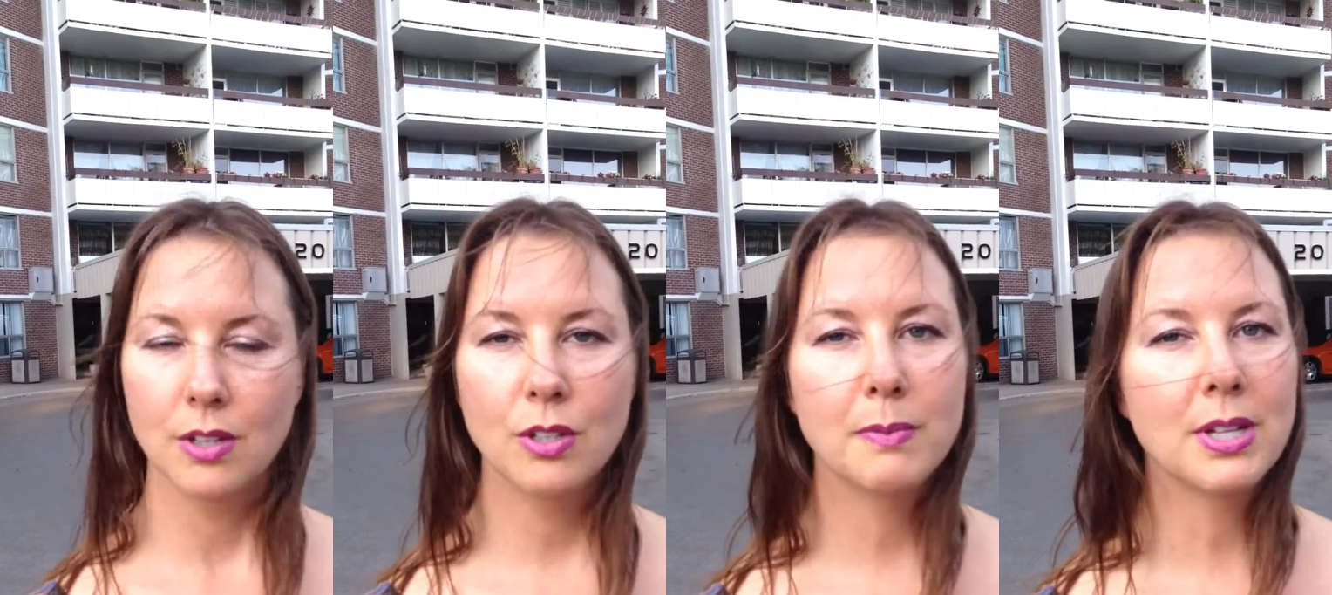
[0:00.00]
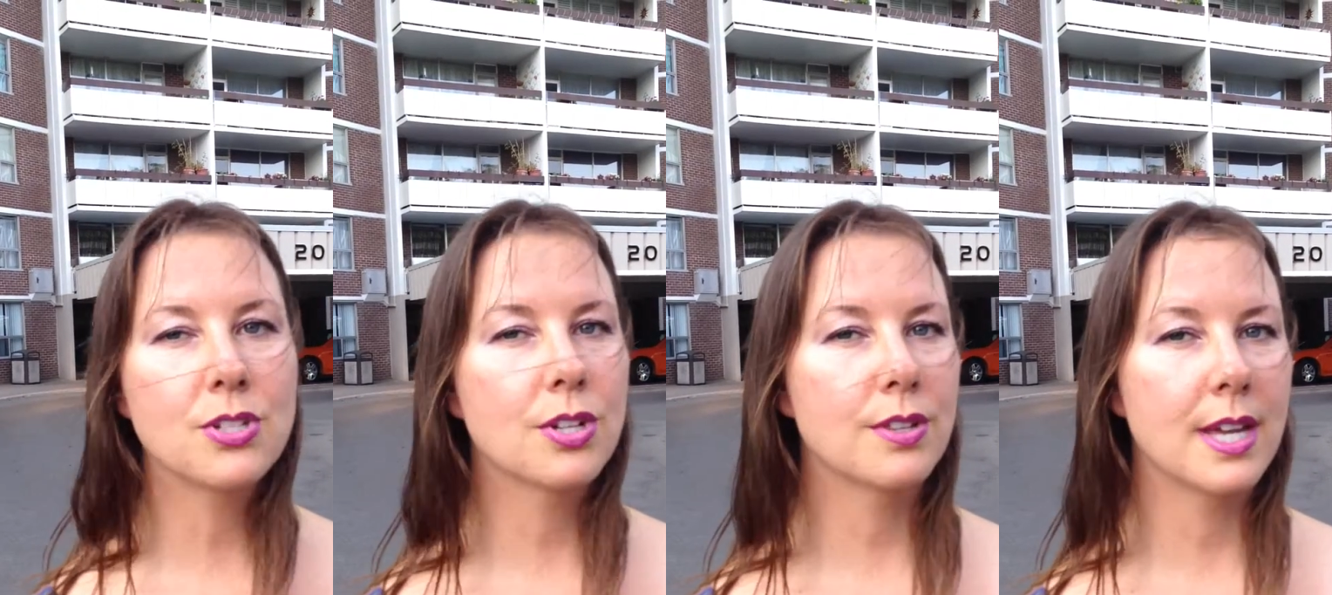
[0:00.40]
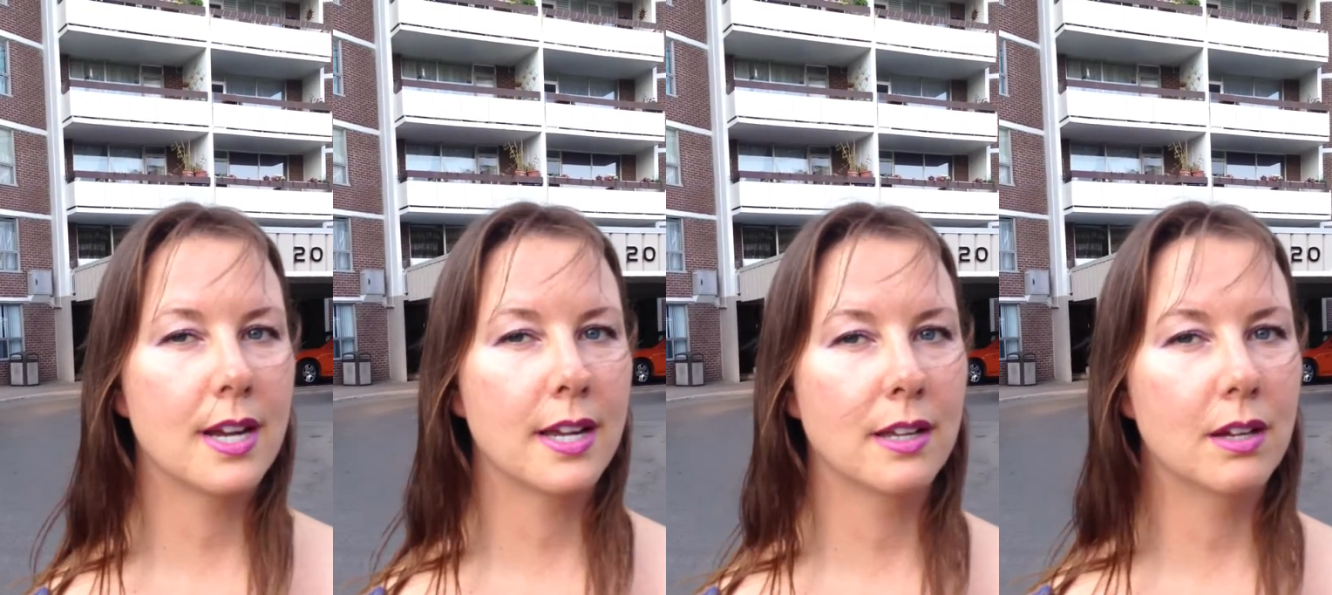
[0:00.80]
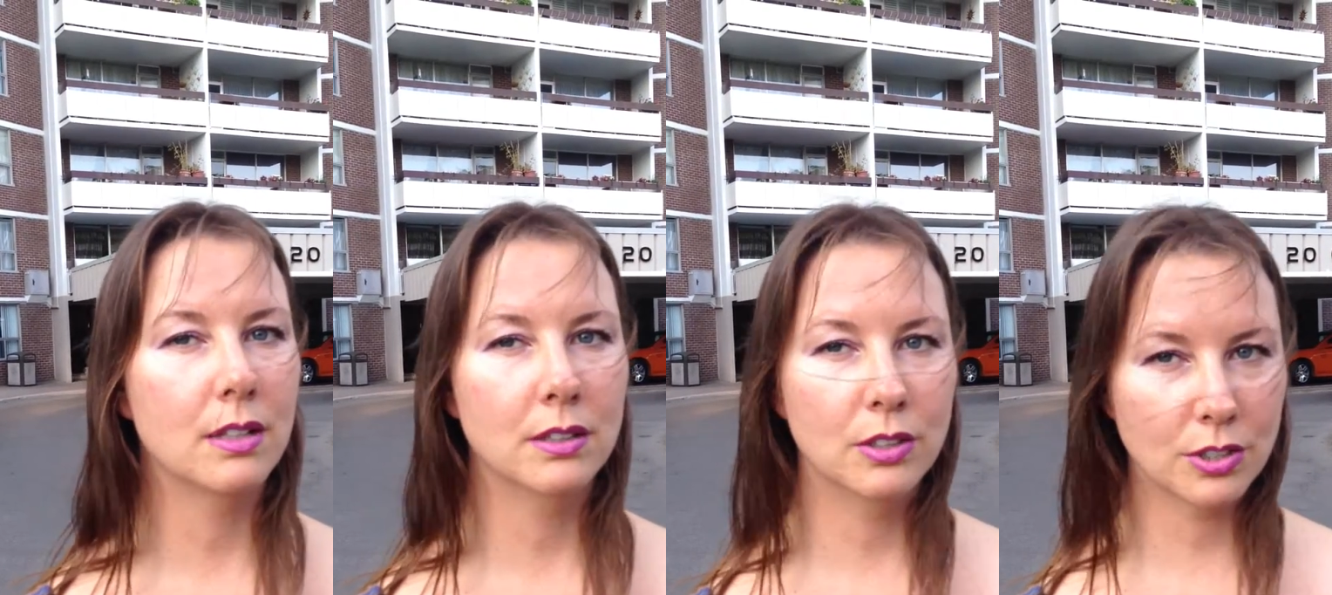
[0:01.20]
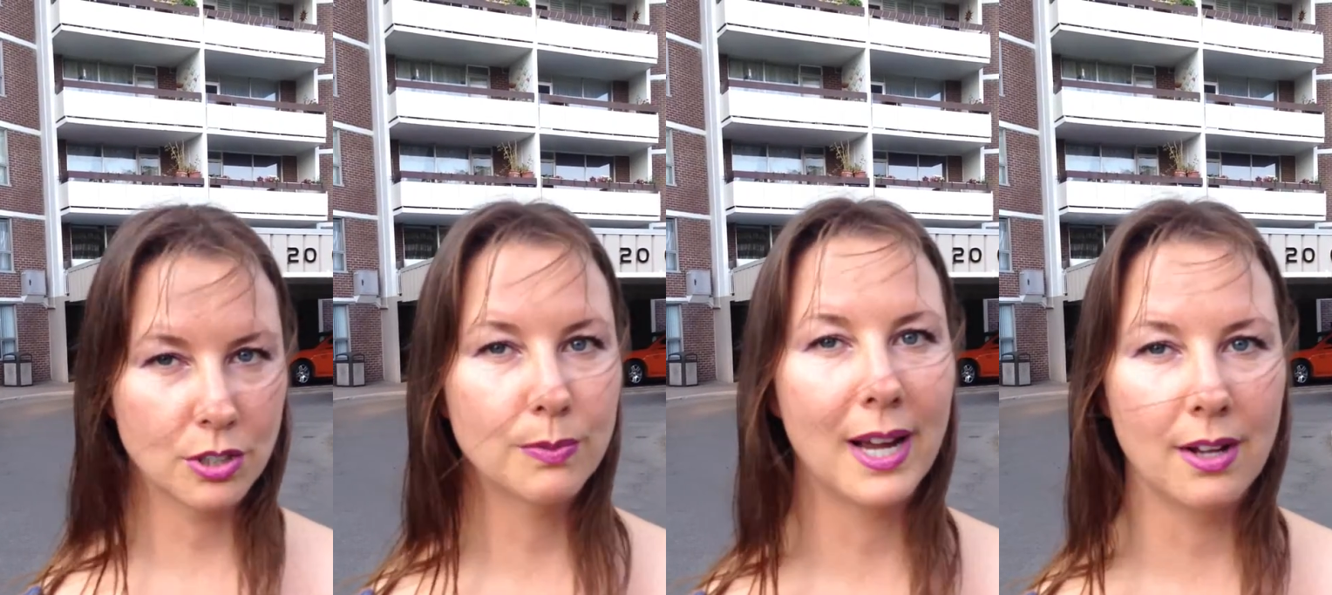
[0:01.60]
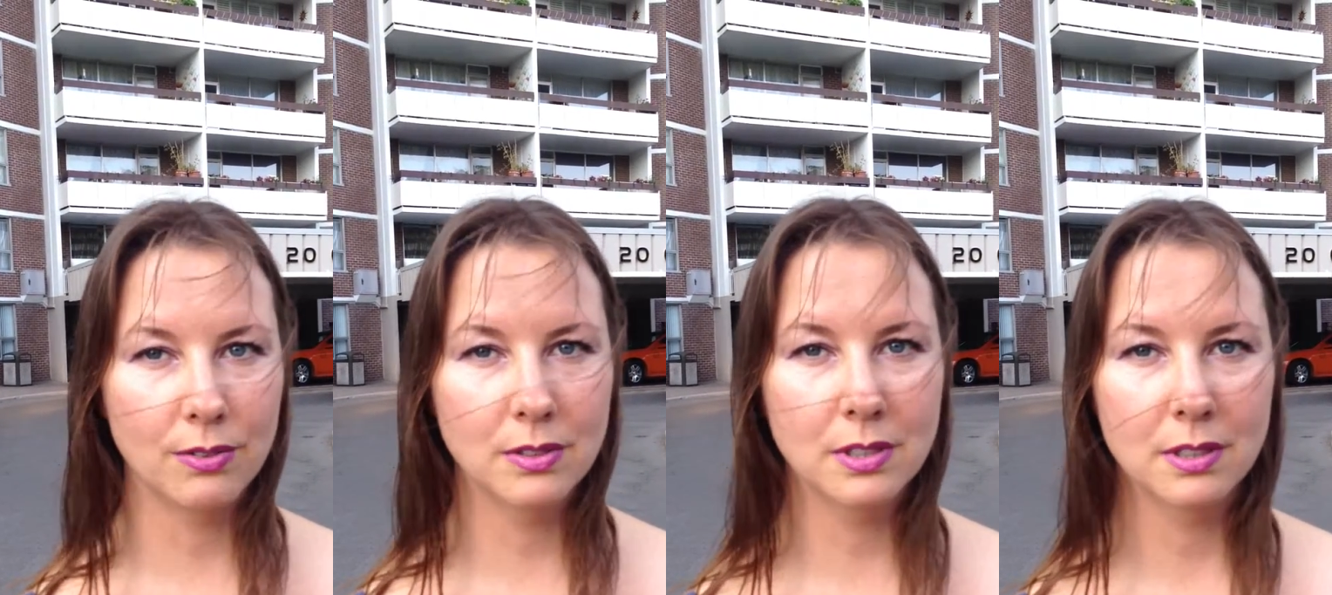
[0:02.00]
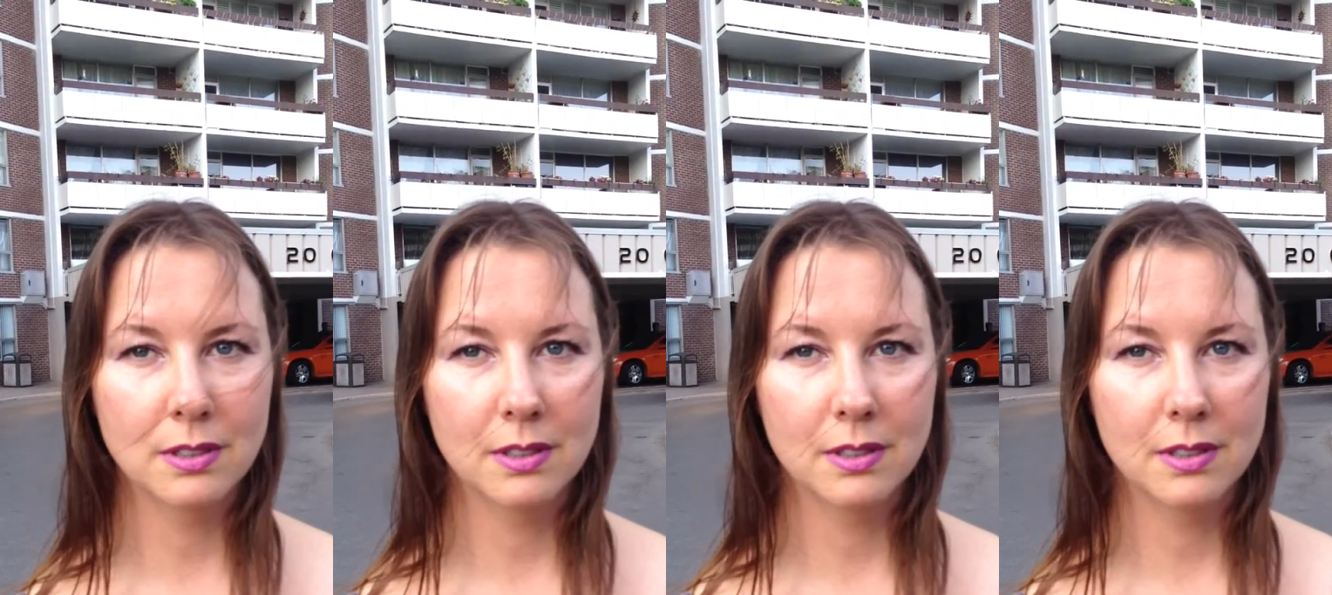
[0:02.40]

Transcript: you made sure that I looked around